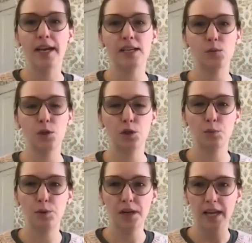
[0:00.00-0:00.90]
Because when you're
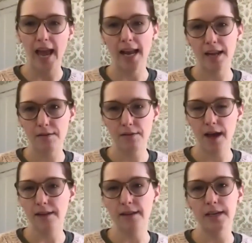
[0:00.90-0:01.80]
putting any of
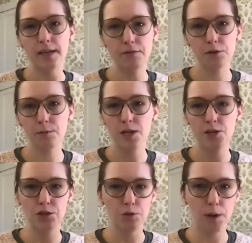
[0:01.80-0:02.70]
that like
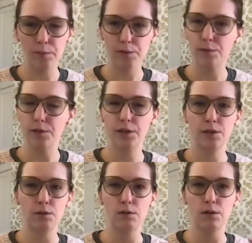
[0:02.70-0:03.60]
information or paperwork
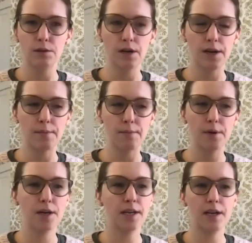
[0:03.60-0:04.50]
or
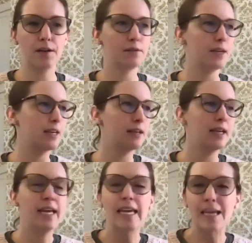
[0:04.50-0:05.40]
marketing or like
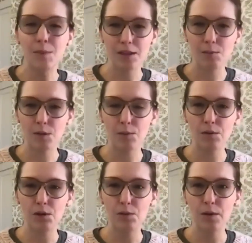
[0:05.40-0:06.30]
emailing
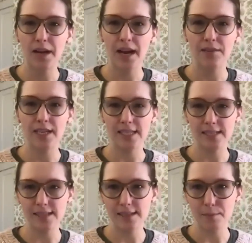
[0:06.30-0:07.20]
people, you want to have a
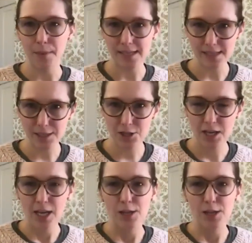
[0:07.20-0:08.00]
consistent message.